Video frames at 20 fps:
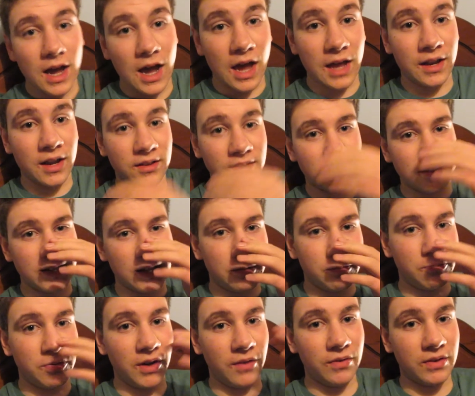And as I said
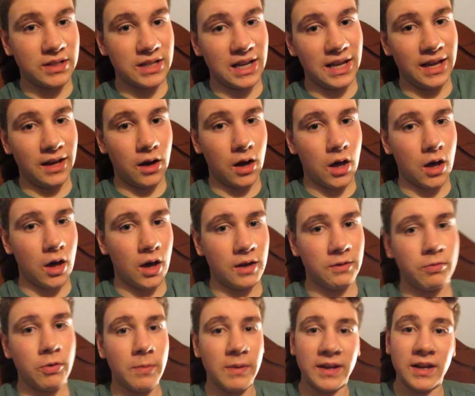previously, it's
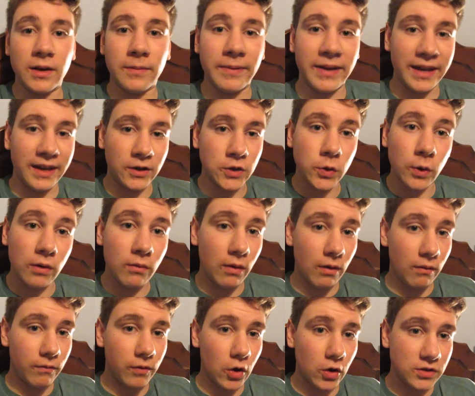probably going to be a
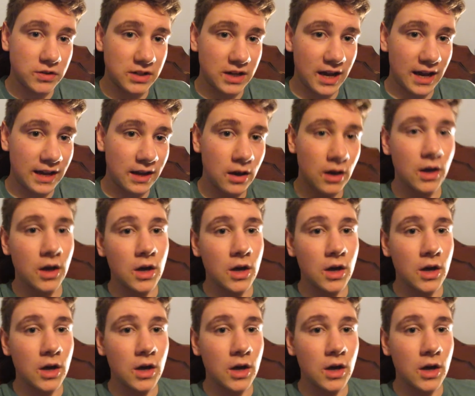two-in-one vlog today.